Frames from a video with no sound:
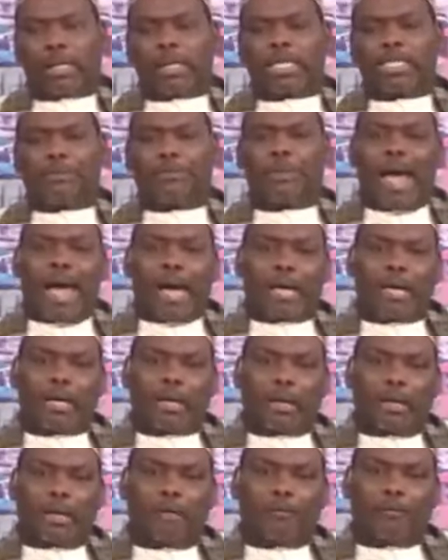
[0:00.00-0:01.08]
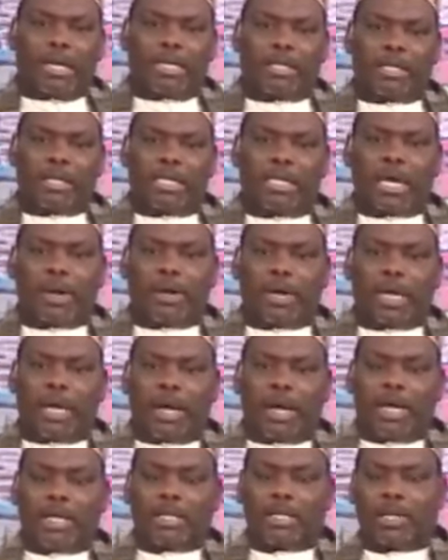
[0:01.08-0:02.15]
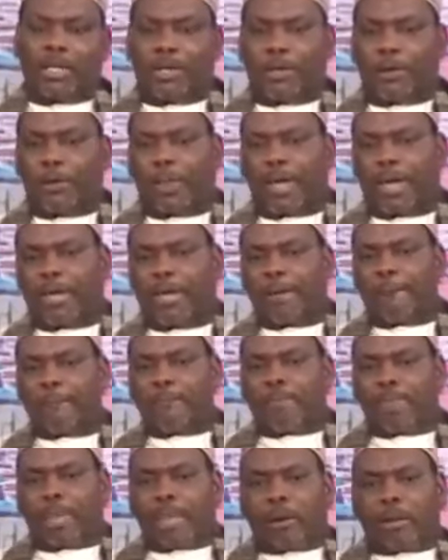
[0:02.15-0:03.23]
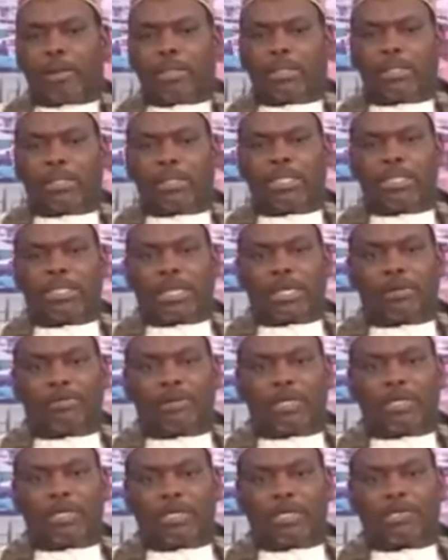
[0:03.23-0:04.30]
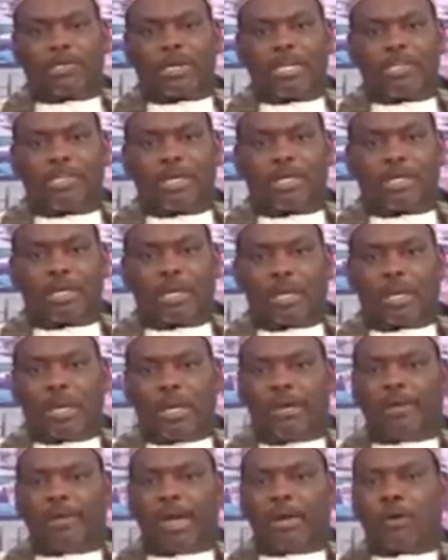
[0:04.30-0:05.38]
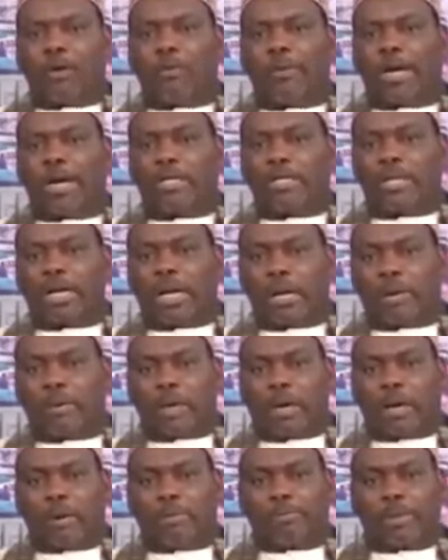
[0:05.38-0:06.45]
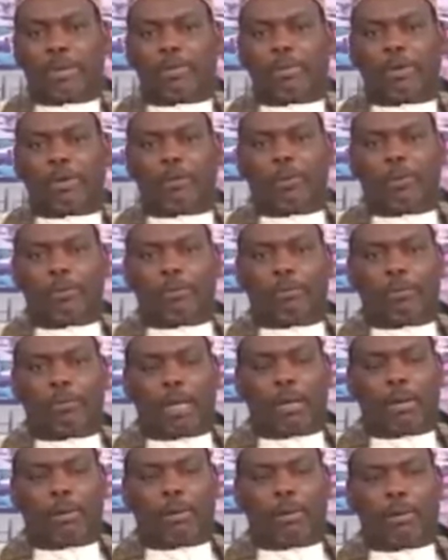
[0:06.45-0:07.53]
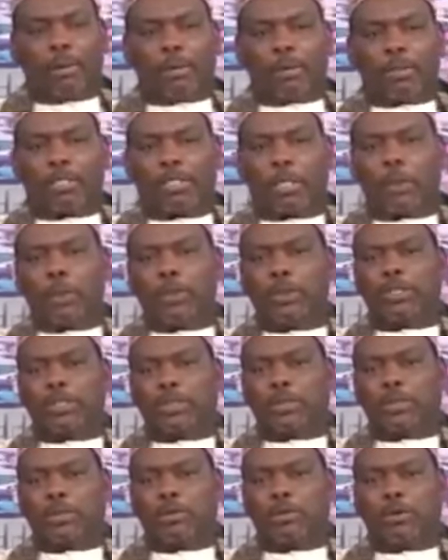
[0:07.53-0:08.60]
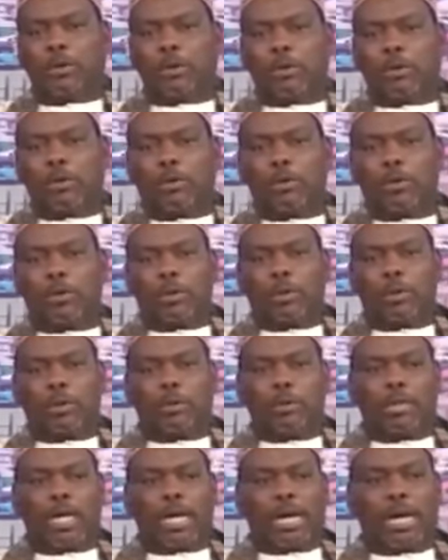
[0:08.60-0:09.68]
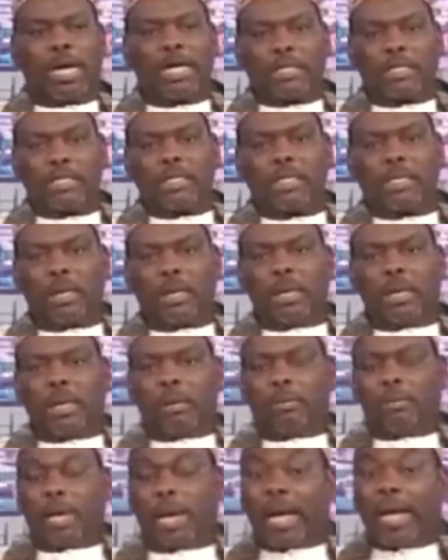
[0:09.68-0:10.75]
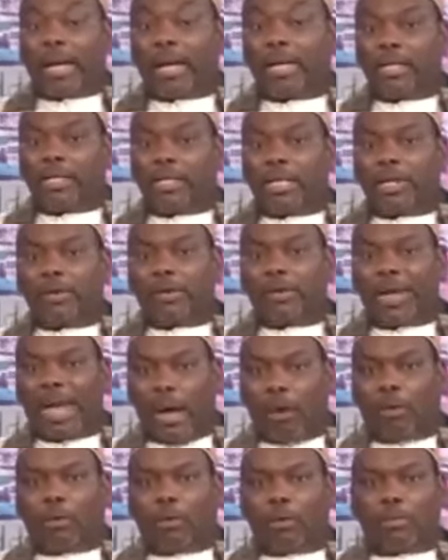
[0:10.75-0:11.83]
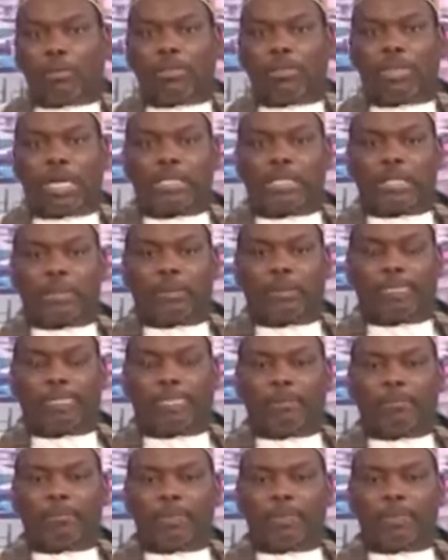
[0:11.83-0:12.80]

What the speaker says: Decades back, if I sit down here and say to you that I want this country restructured, if I go back to Kano, I probably will be stoned or harassed. But I can tell you now that